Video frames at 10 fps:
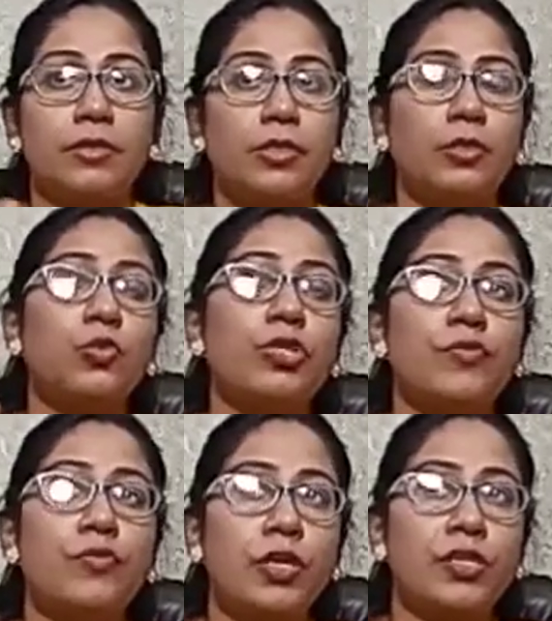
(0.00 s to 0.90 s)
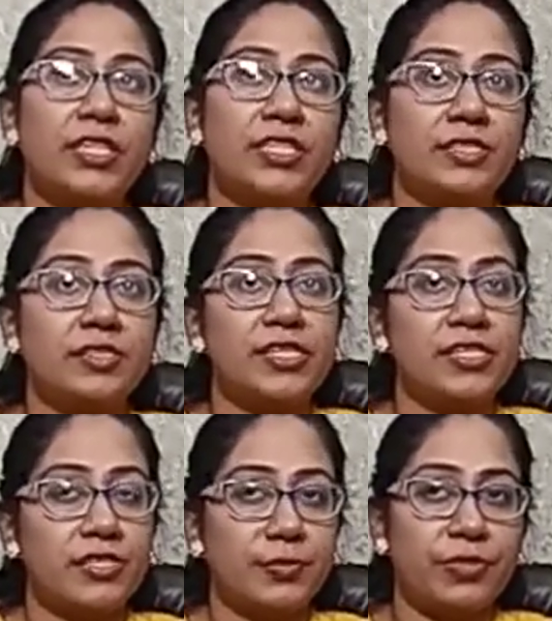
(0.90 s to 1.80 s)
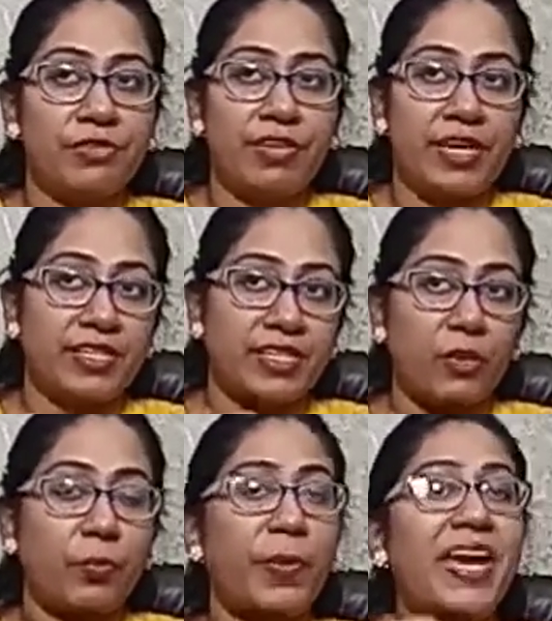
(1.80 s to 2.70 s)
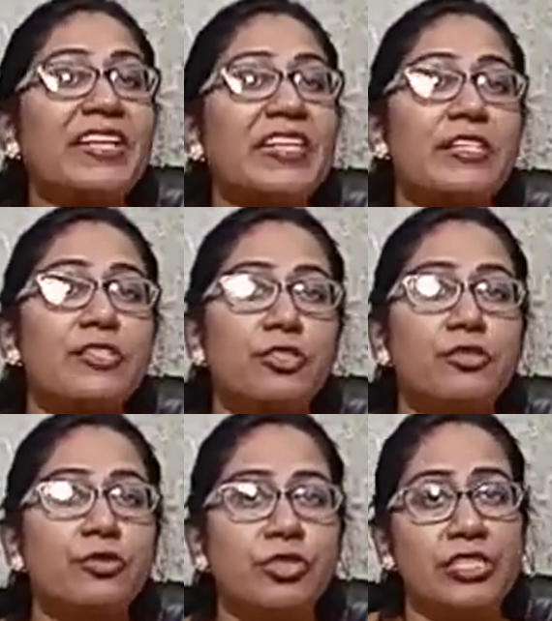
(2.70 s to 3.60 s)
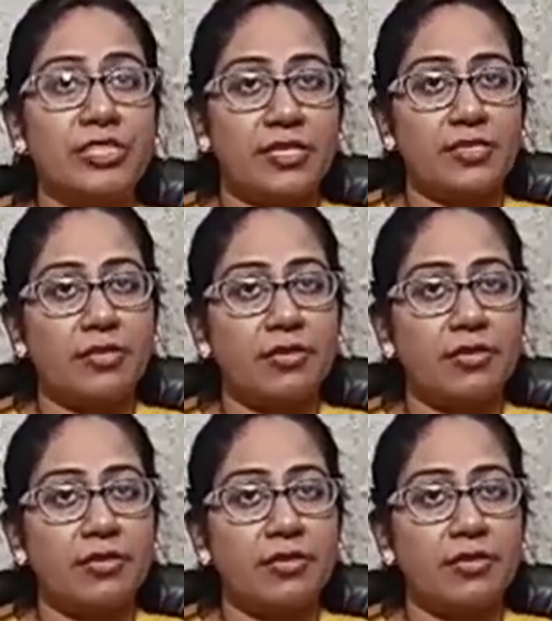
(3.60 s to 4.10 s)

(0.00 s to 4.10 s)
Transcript: Rules for descriptive writing. Now, pay attention to details.